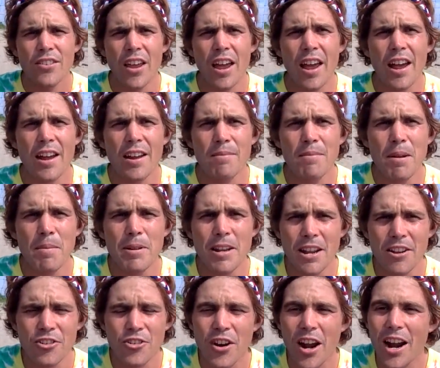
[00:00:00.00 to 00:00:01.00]
and maybe to
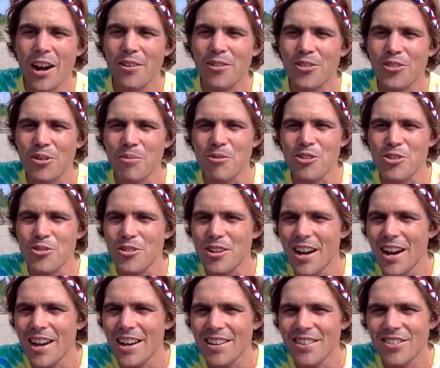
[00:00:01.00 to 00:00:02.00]
interact with some of you
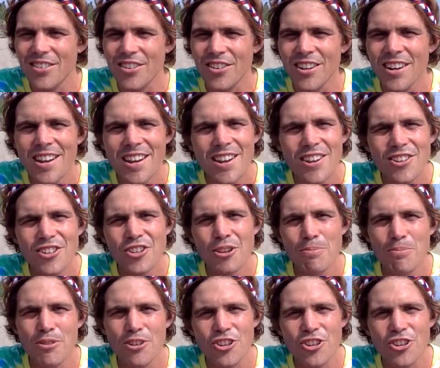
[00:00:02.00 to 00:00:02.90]
guys or just